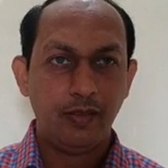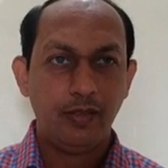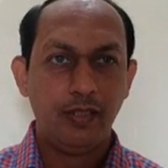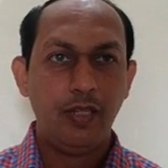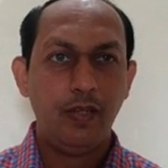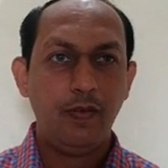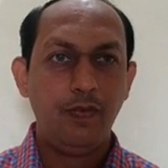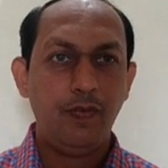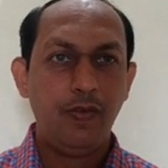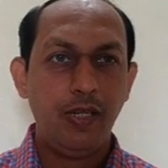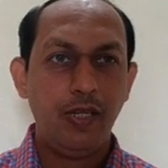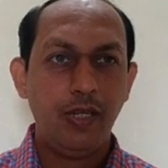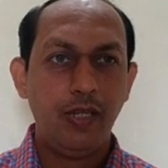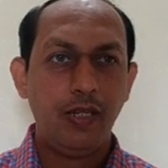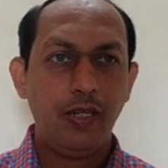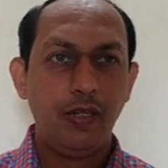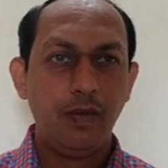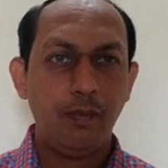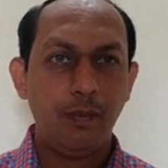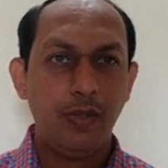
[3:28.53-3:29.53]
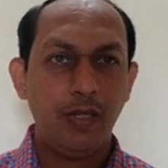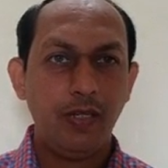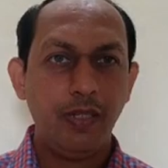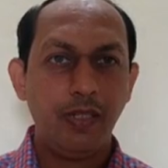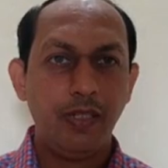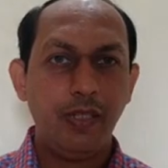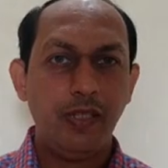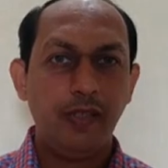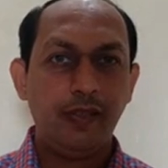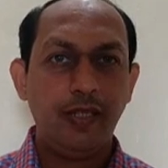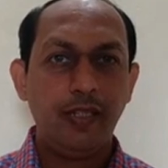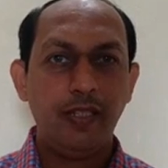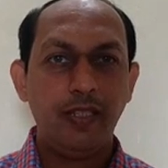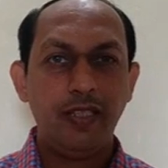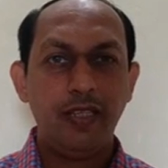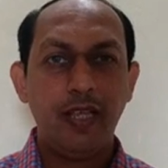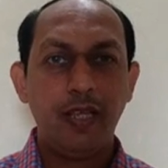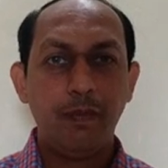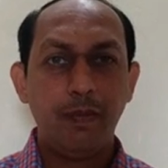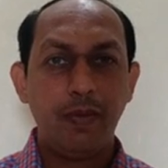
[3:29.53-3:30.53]
If we burn ethane in
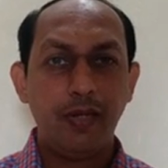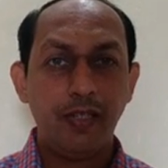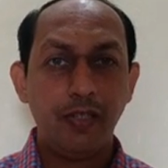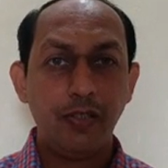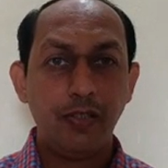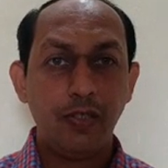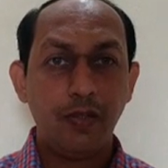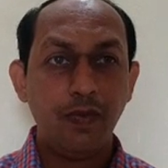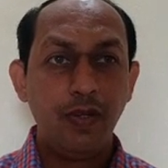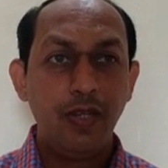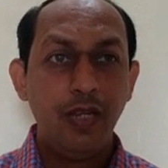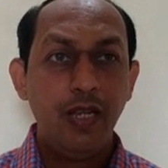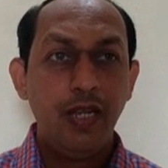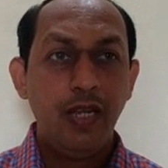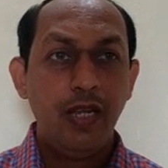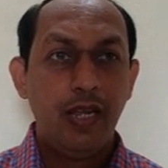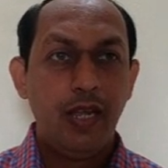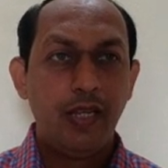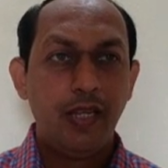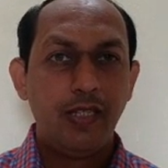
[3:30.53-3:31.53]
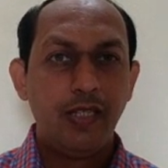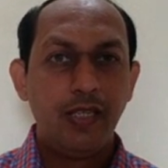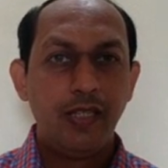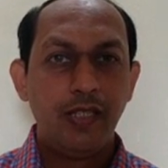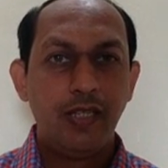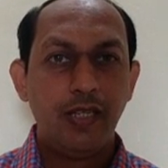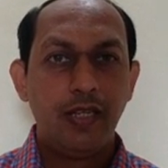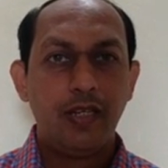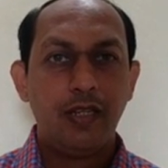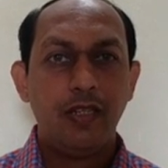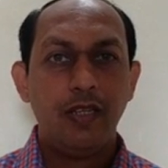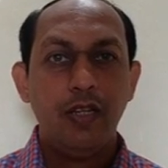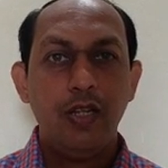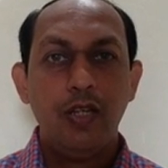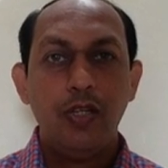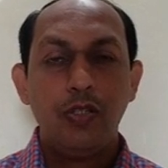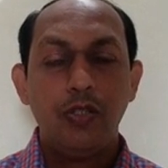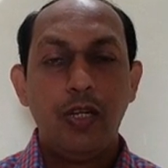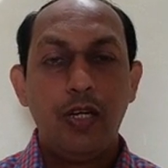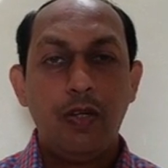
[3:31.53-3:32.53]
a presence of excess air,
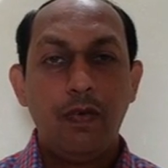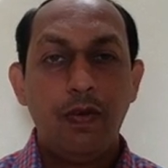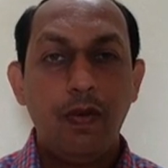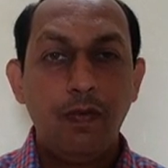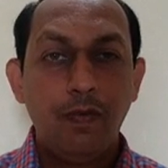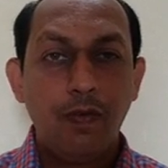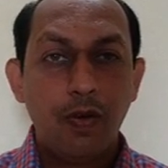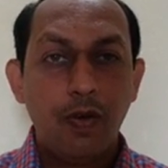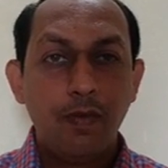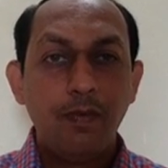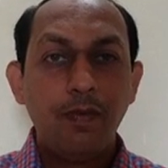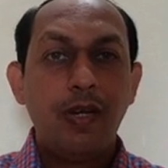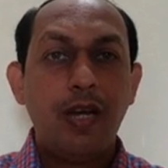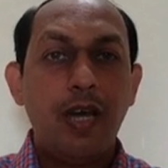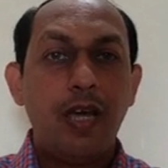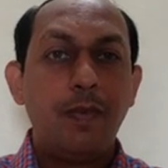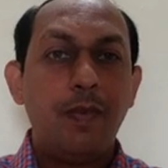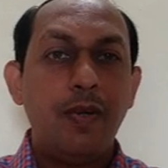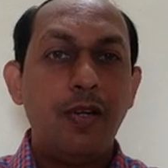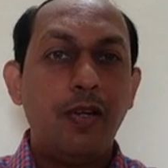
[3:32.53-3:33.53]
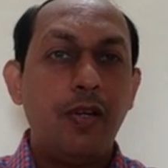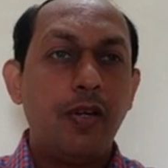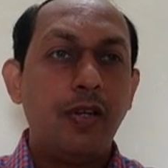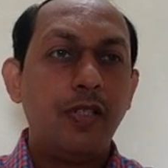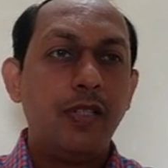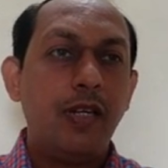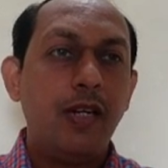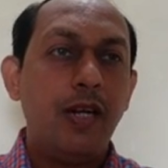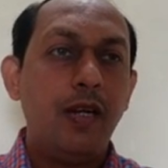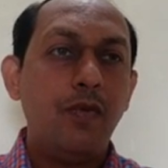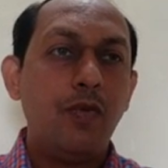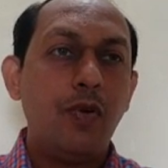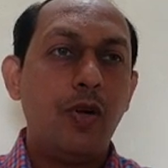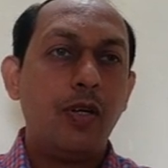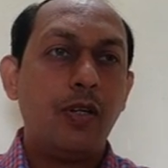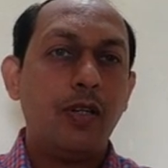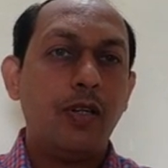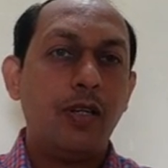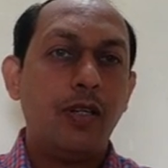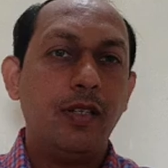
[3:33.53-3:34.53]
so it will form carbon dioxide and
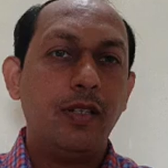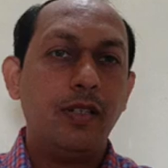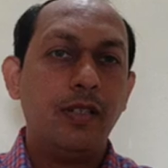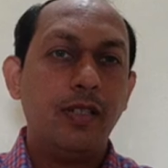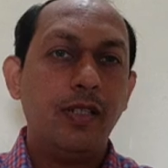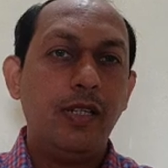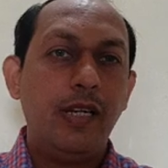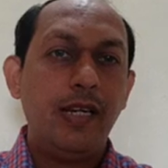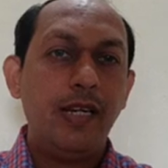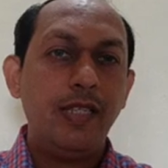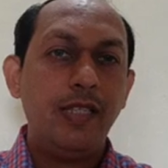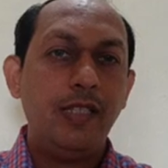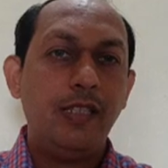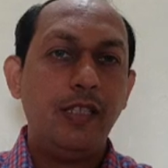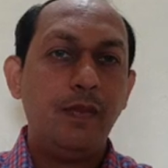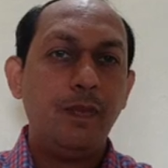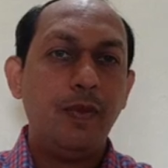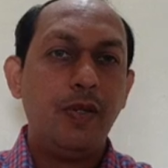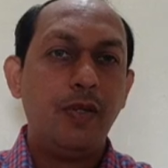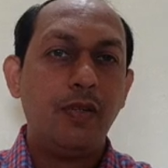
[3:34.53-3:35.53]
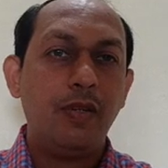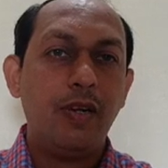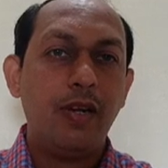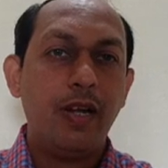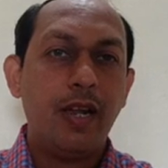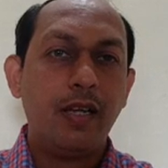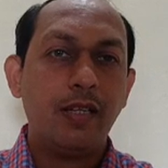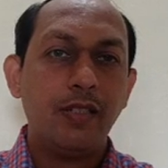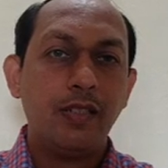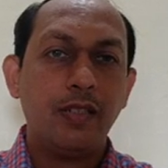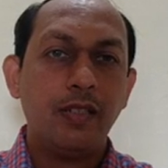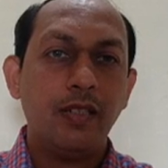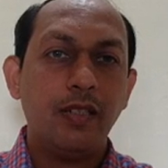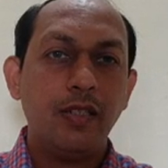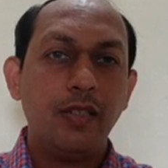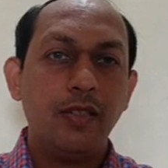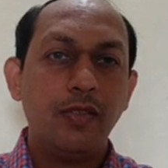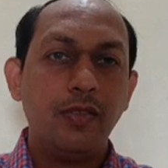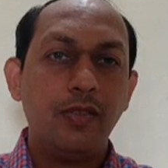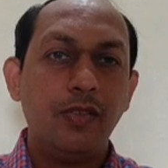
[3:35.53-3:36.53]
water. Let us see this particular reaction.
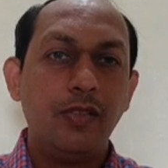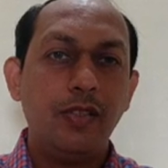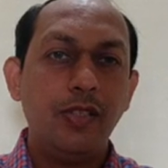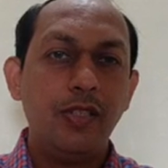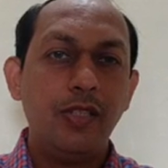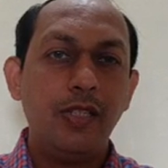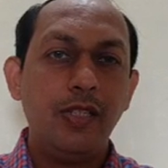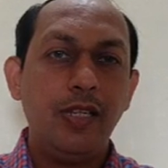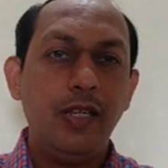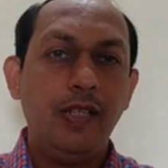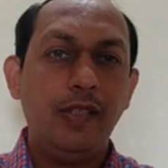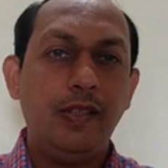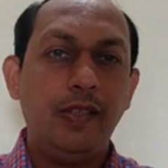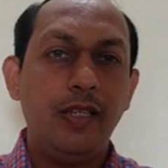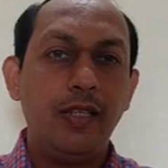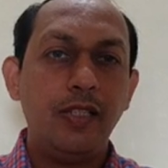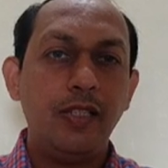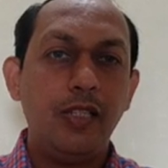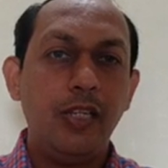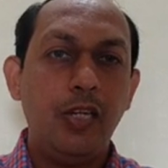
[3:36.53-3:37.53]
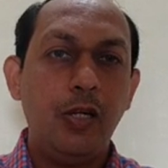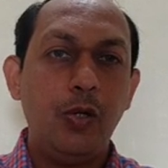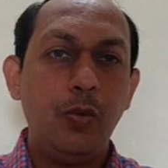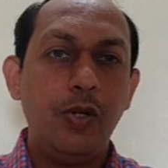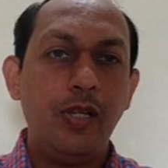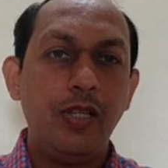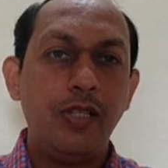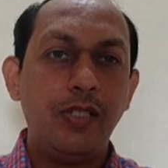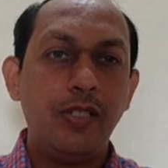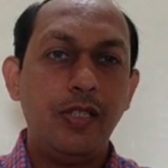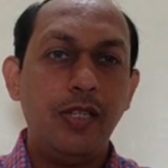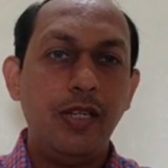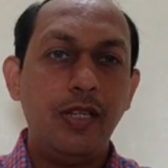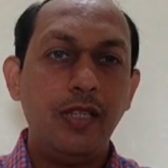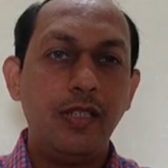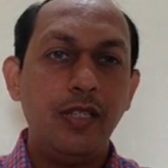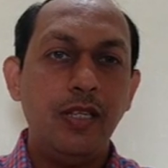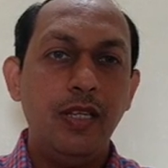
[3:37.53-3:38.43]
So this is the ethane, C2H6.